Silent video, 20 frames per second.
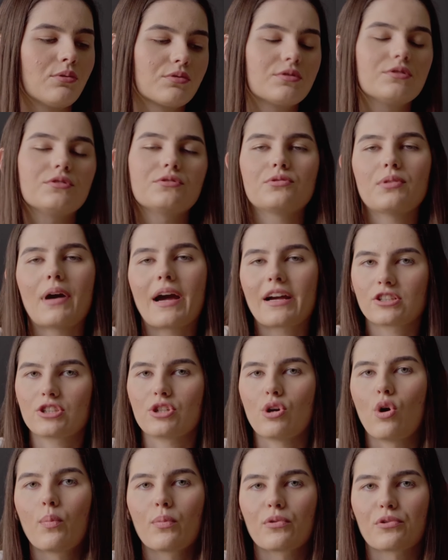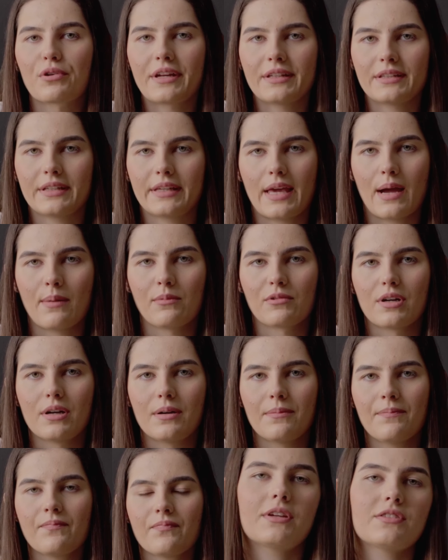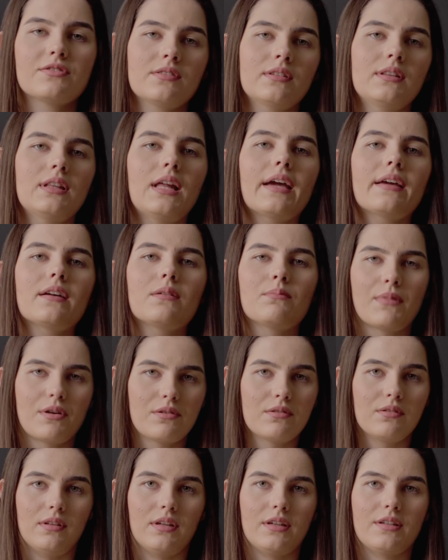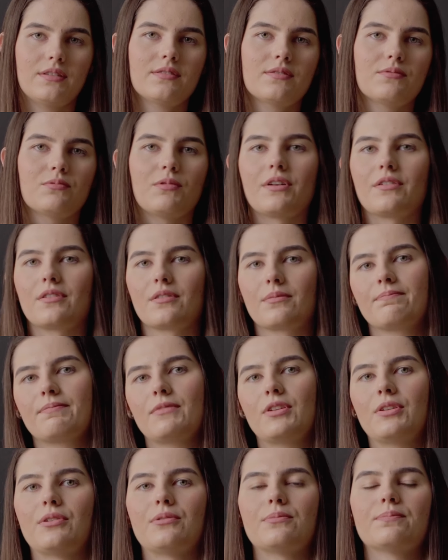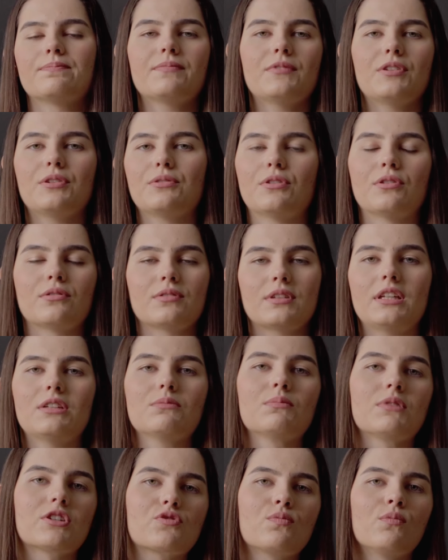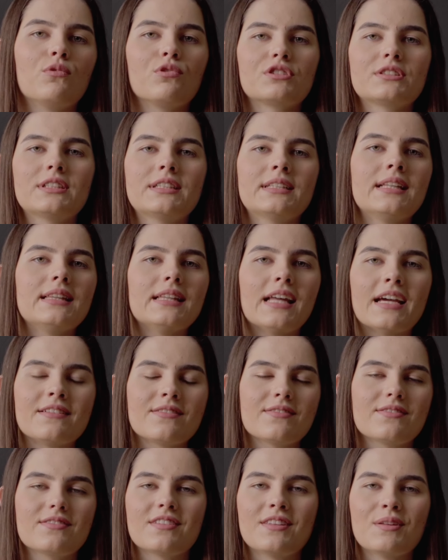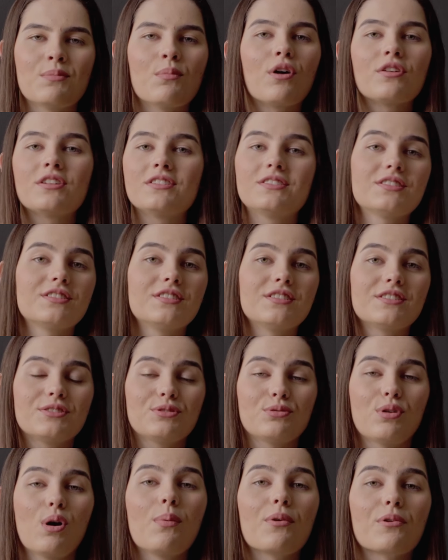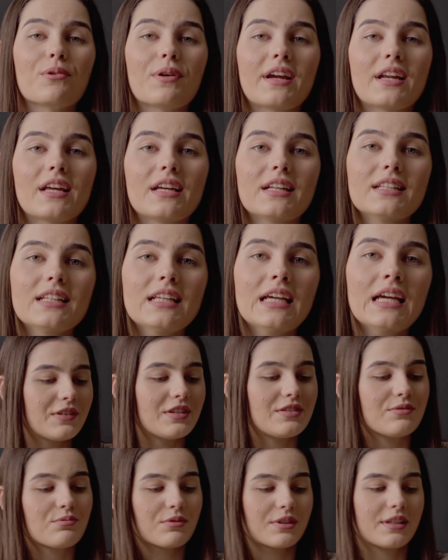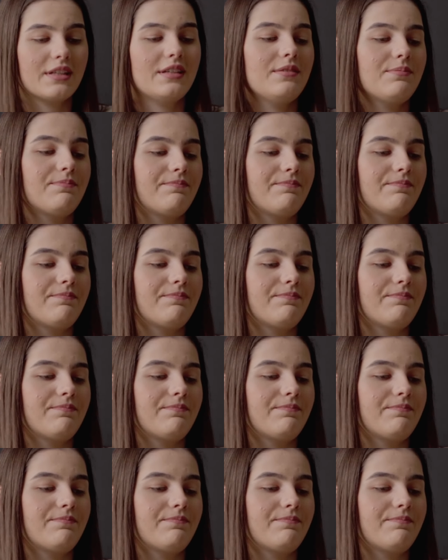order to actually operate the camera. Because unlike mirrorless, where you don't need much more than a lens and a monitor to operate it, this really,